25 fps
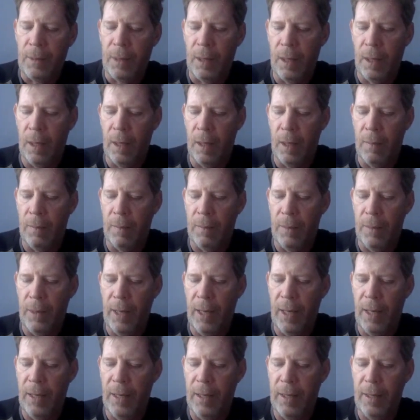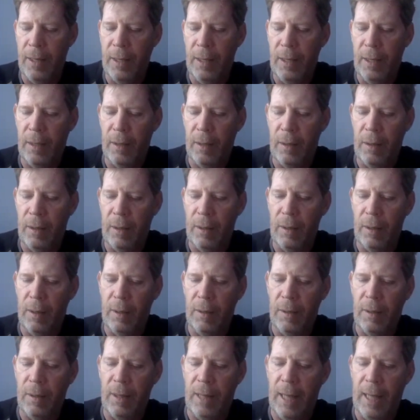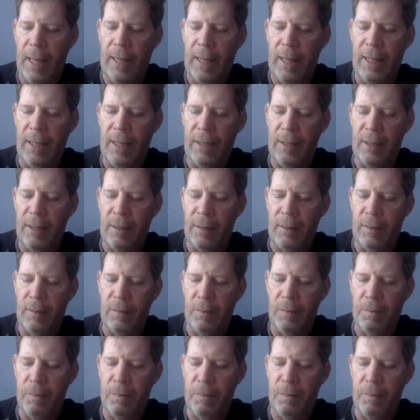Um, and, you know, that led to